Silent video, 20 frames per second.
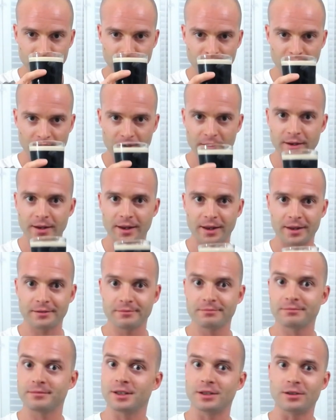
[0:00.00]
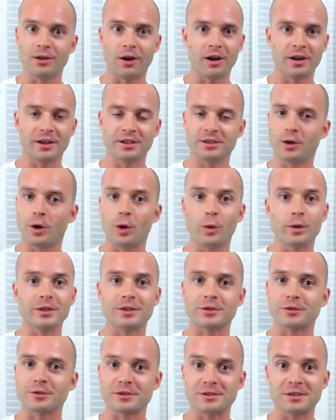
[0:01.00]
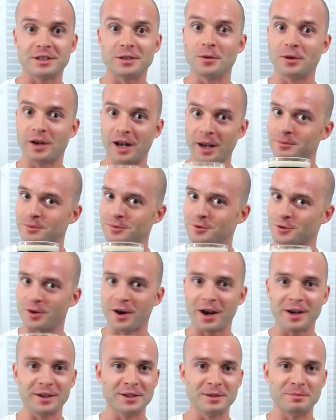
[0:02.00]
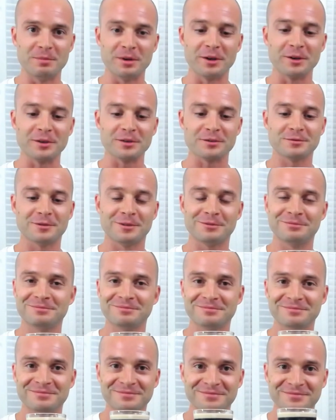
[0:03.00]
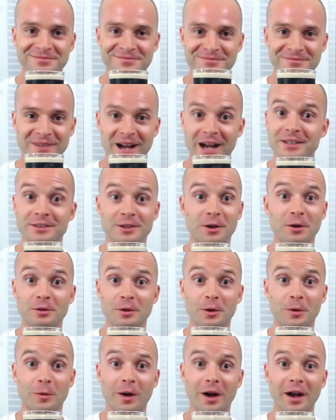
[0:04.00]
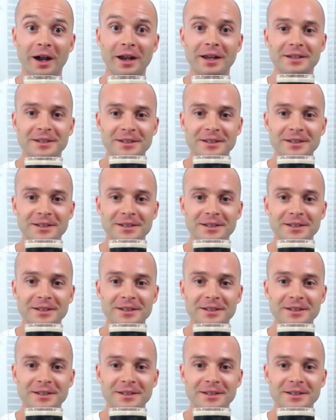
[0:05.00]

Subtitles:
And again, the dog is always thirsty when I'm trying these beers. I don't know why.